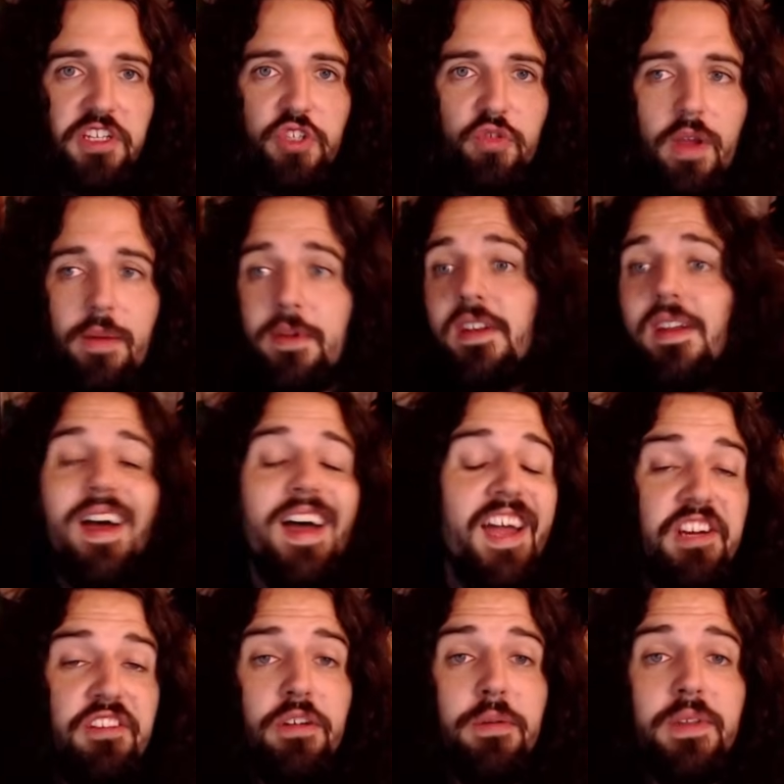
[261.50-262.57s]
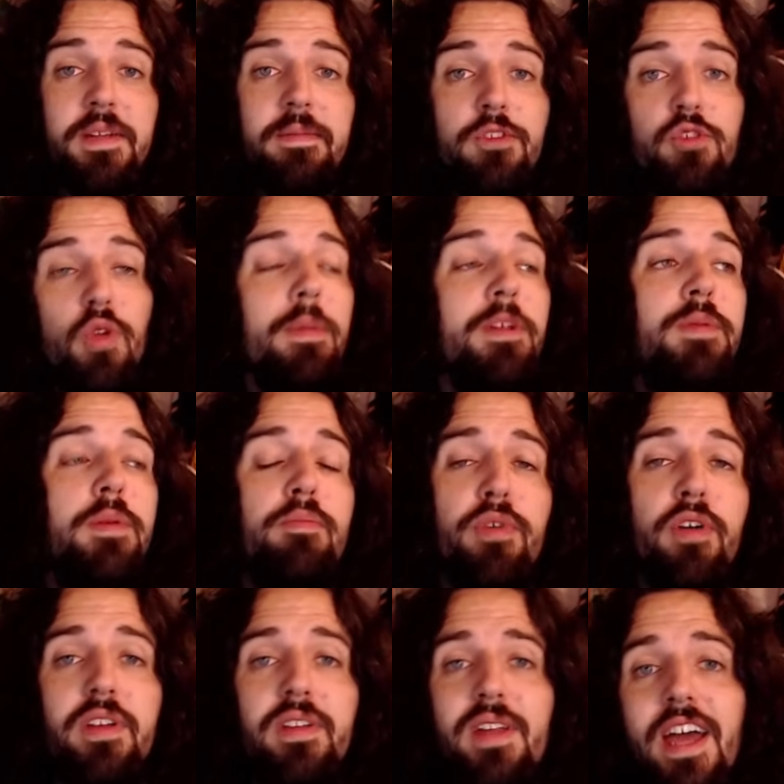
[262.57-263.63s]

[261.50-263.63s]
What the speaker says: Swayman. I agree with it. Swayman's been brilliant.